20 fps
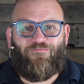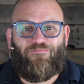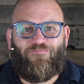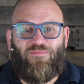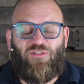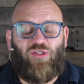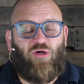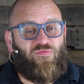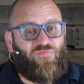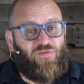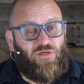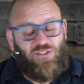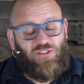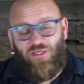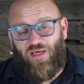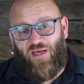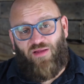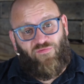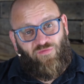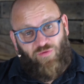So if there's
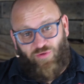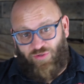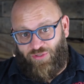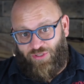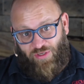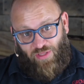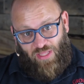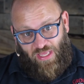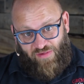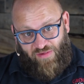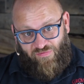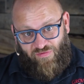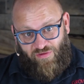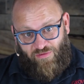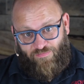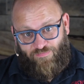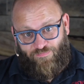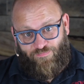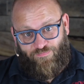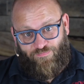not fruit in your life,
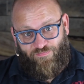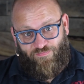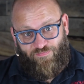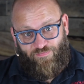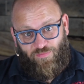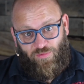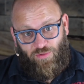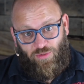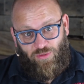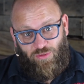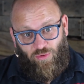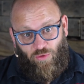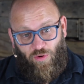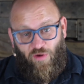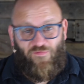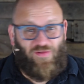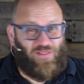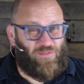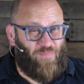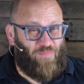or
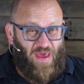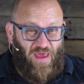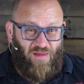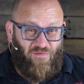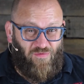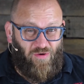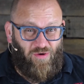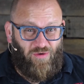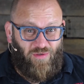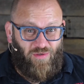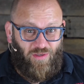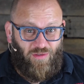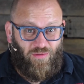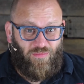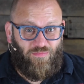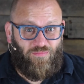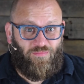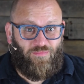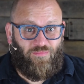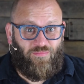if it's bad fruit,
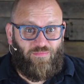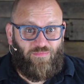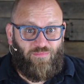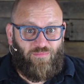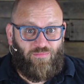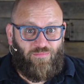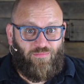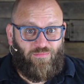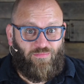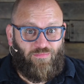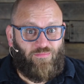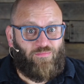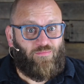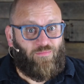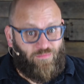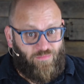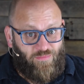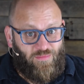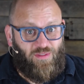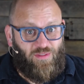
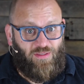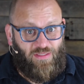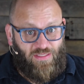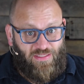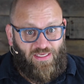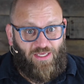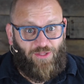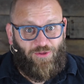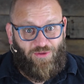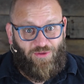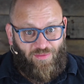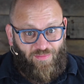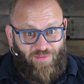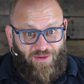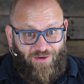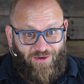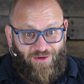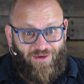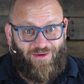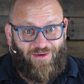you need to take a look in the
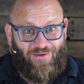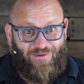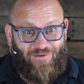mirror.